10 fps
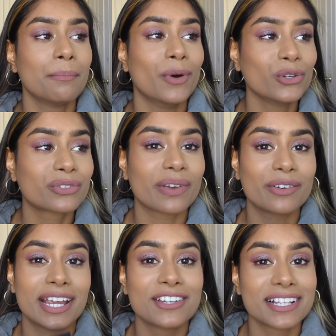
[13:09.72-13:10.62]
most
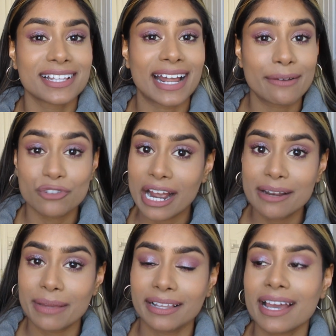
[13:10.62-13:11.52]
foundations that I have tried
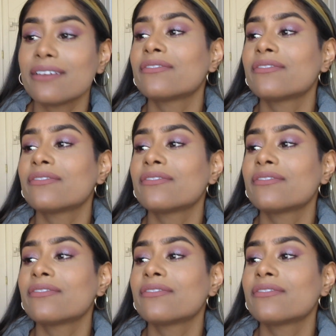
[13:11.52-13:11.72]
in my life.